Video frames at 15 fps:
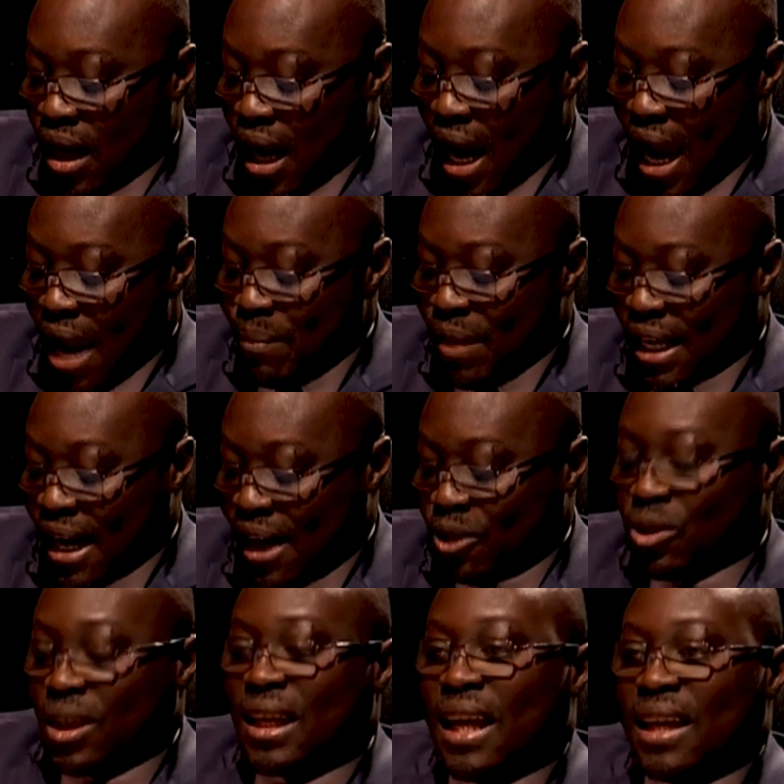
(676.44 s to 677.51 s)
I make
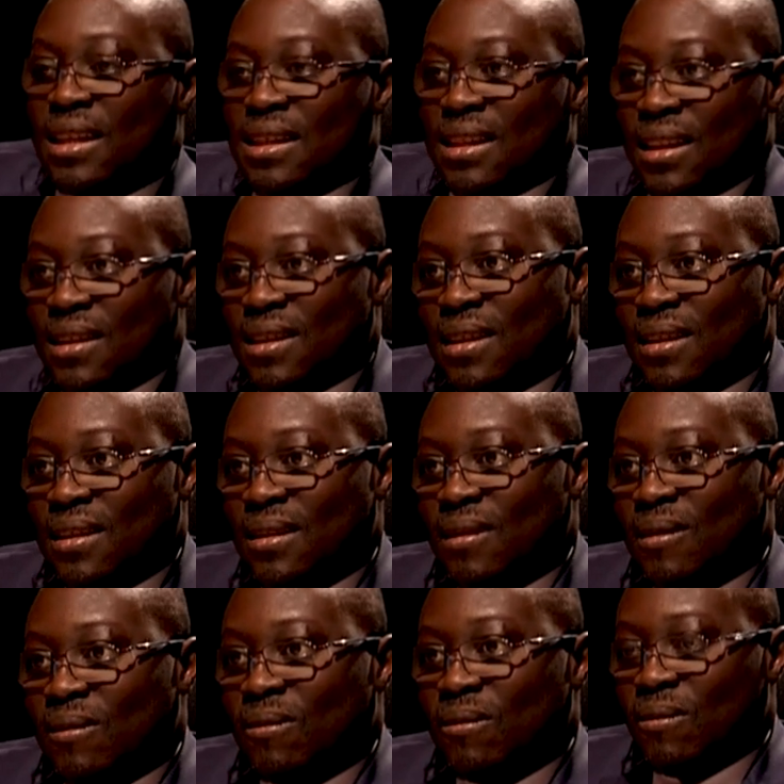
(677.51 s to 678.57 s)
100 Ghana cedis.
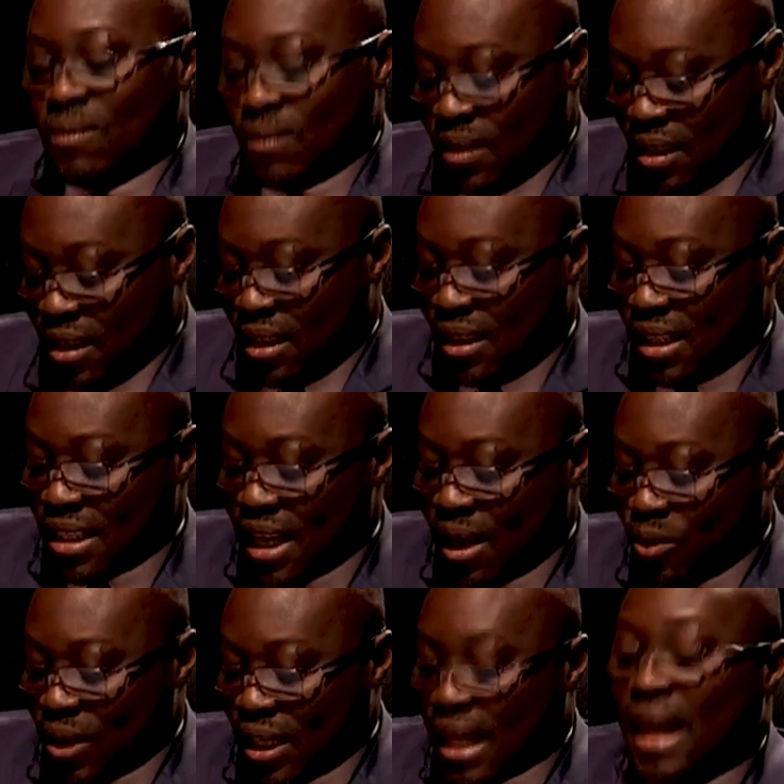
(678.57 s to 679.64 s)
This
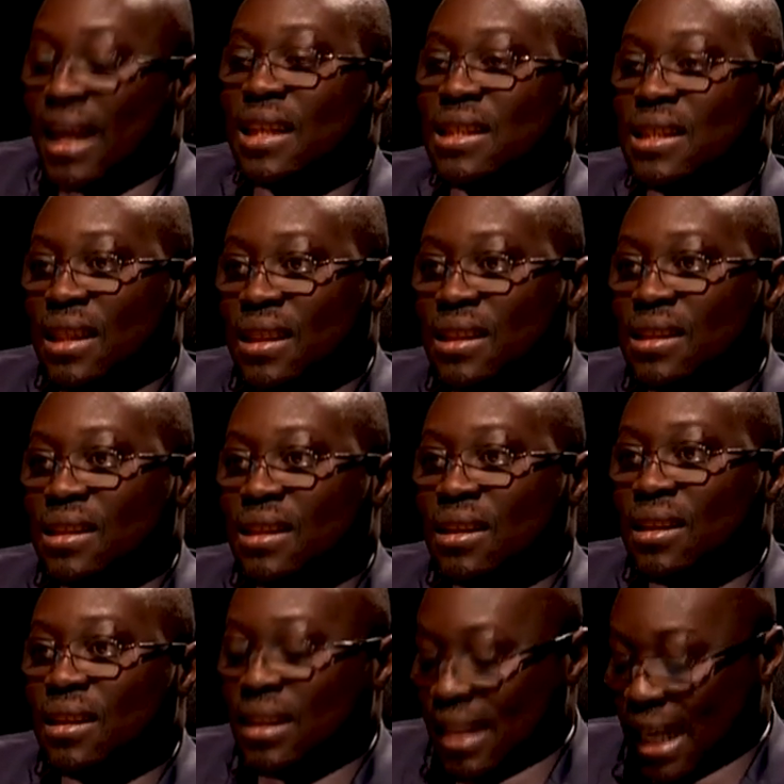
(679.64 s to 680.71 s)
100 Ghana cedis,
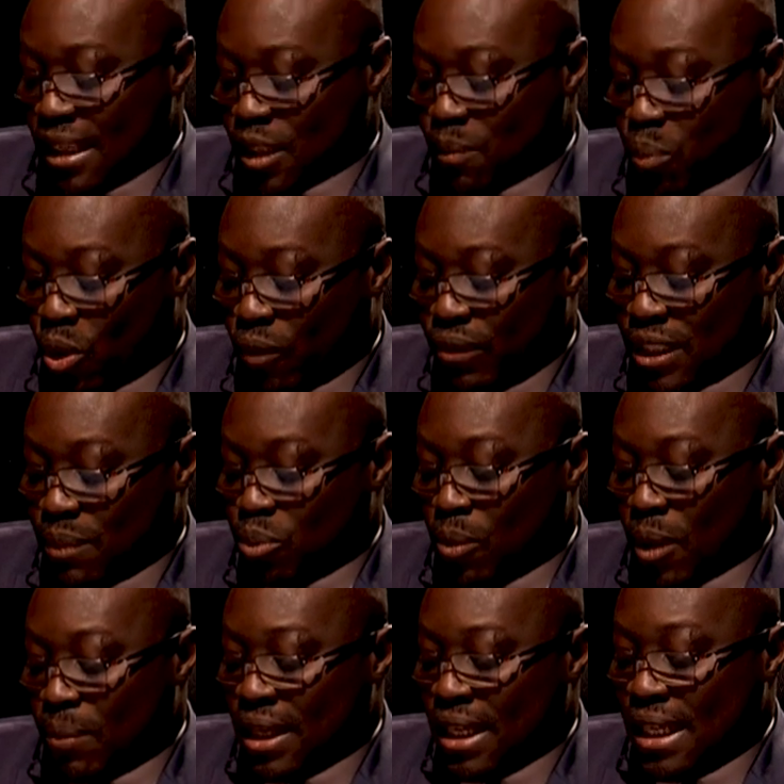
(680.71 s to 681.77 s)
that is profit,
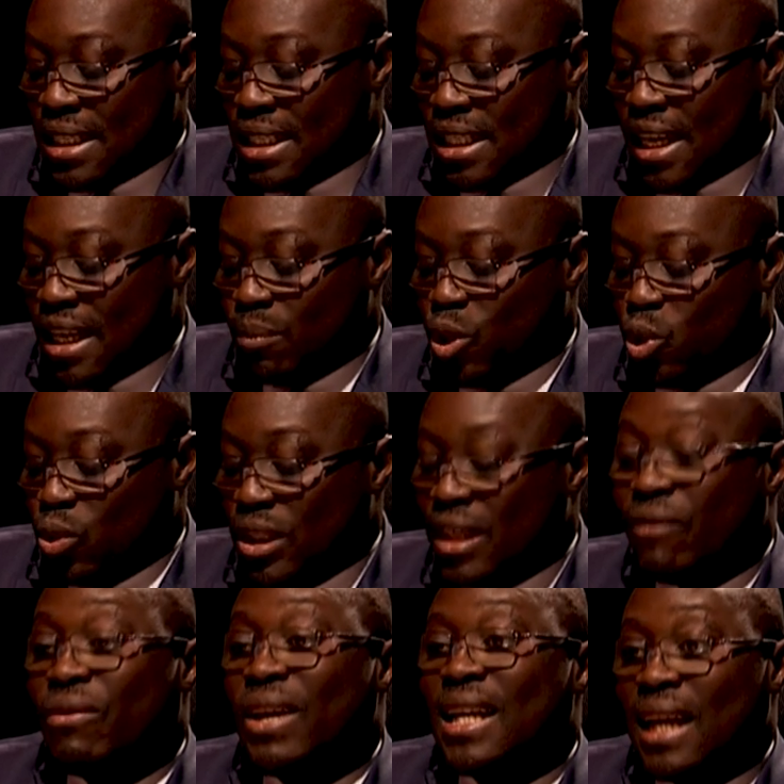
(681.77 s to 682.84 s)
probably is shared between the
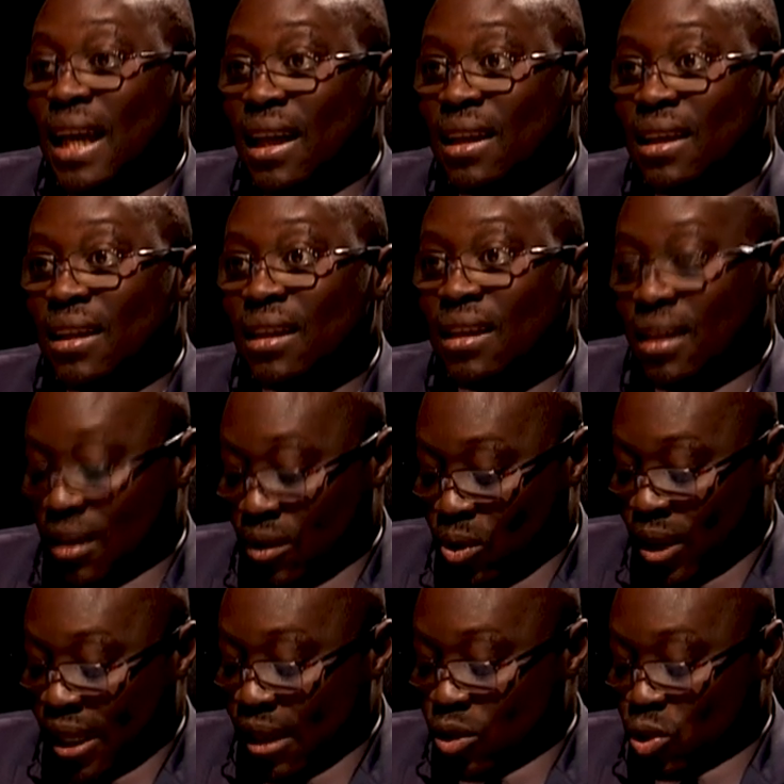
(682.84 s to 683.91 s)
vendor.
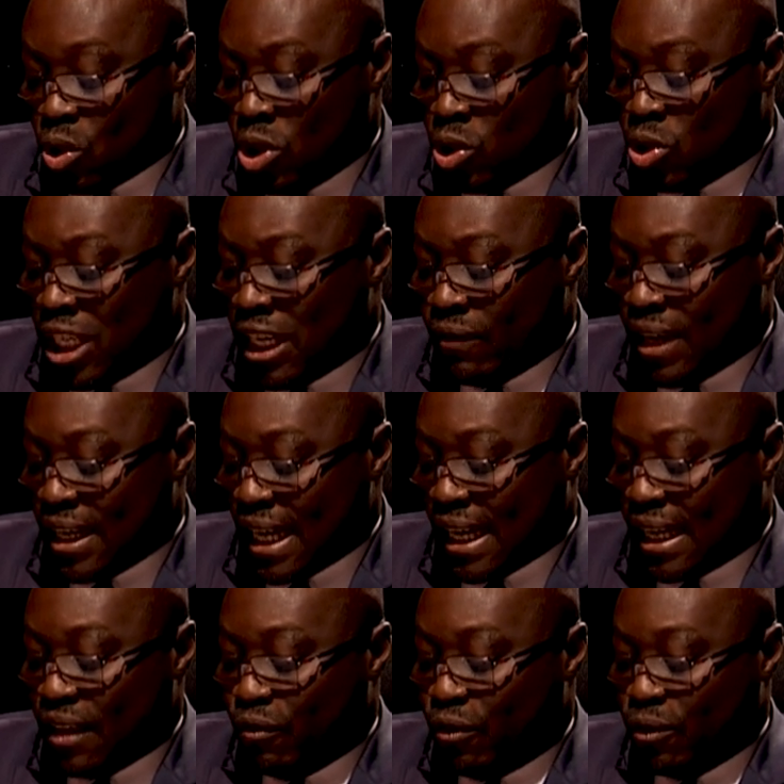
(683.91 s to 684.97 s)
Okay, so the vendor
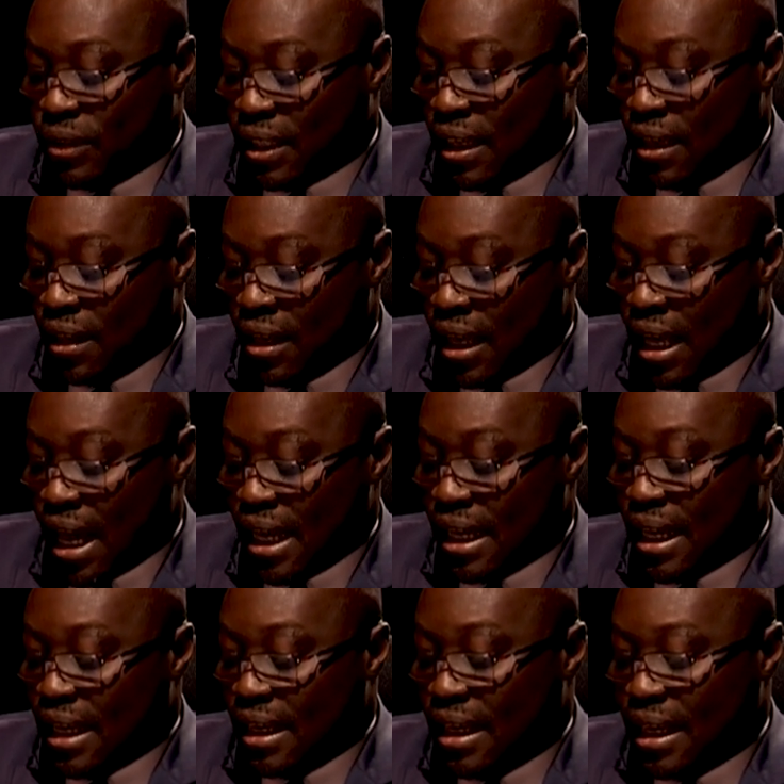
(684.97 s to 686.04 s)
get 50, and
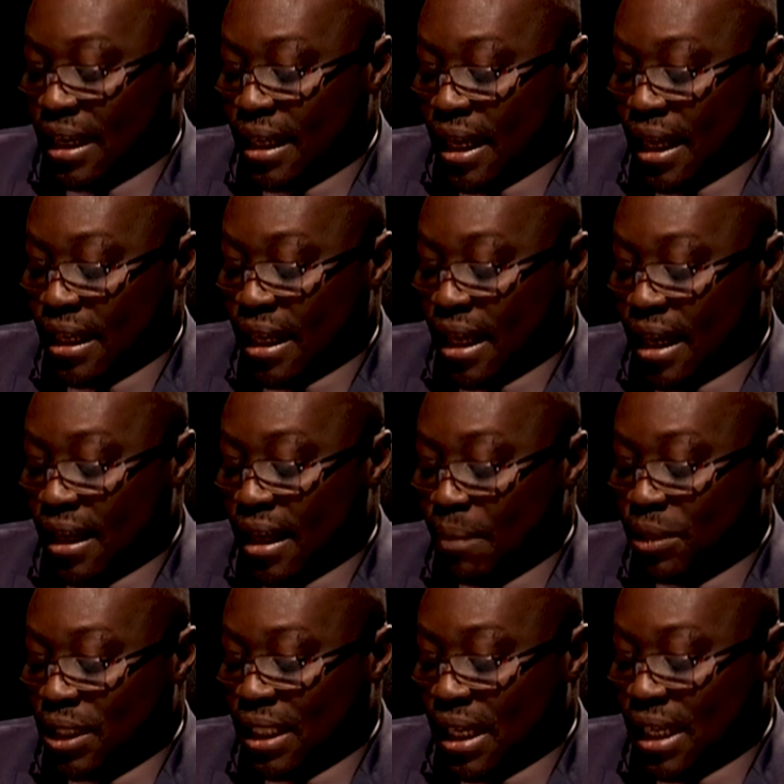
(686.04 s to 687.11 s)
then the
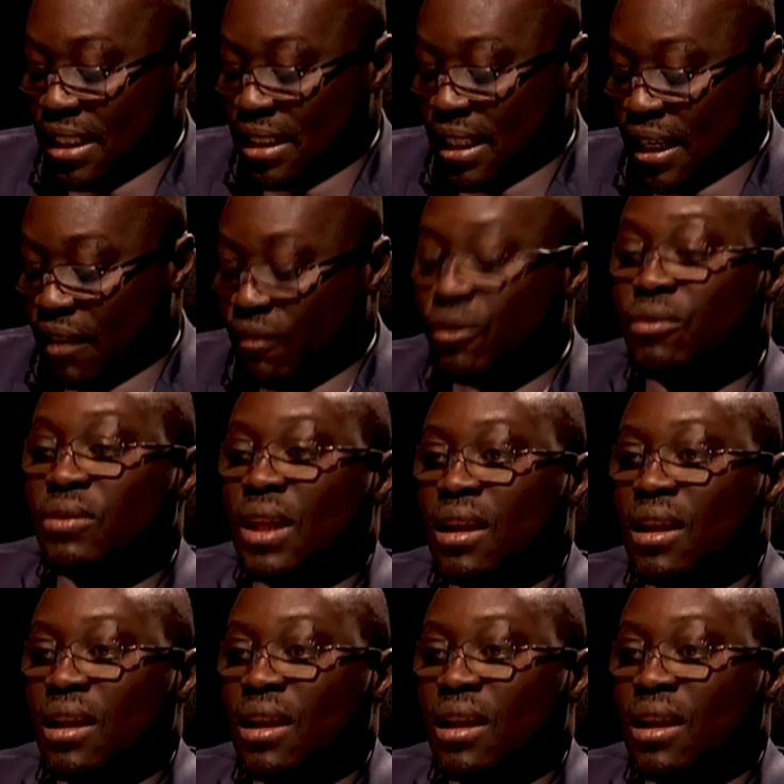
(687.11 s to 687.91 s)
MTN, let's say, get 50.